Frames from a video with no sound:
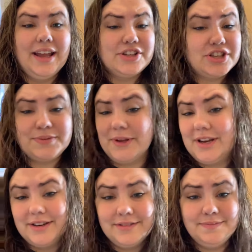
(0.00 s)
it's just
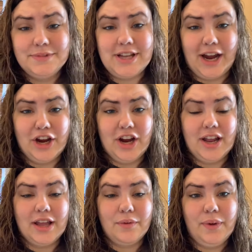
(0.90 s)
been tiring.